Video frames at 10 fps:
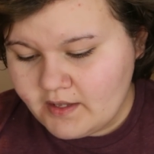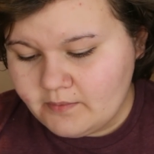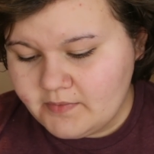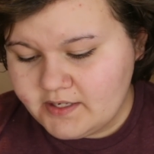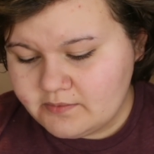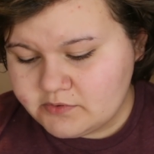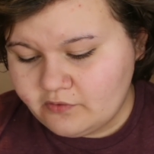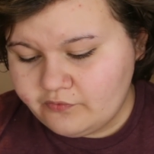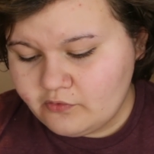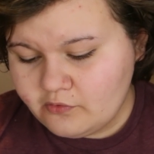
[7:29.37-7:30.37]
medium to
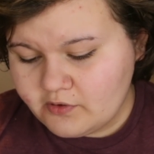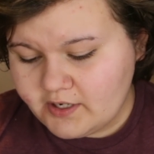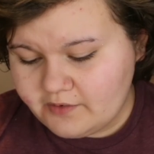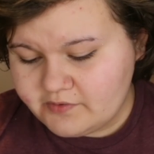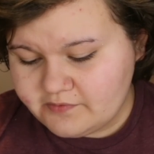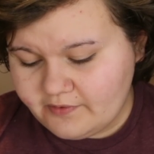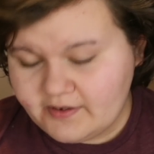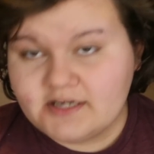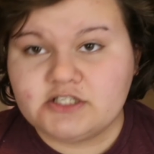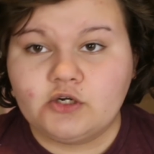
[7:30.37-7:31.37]
full coverage
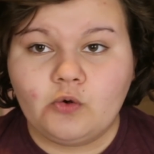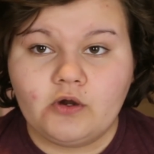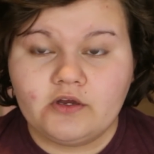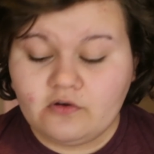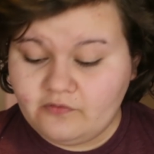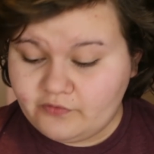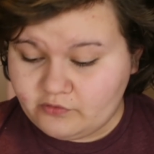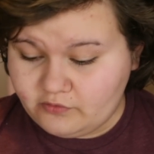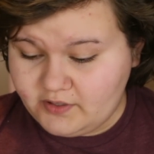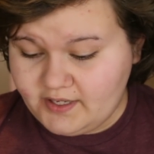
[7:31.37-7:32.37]
foundation, oil
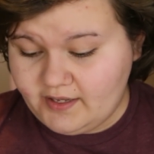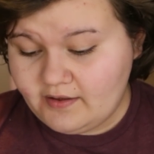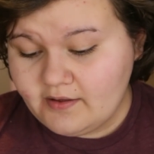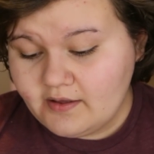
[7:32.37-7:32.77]
free.